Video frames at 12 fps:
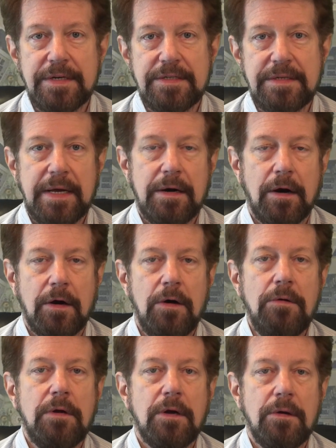extend our
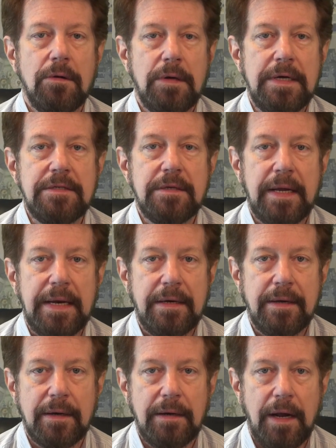code cocoon insulating
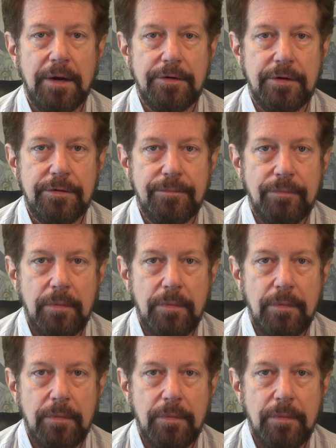technologies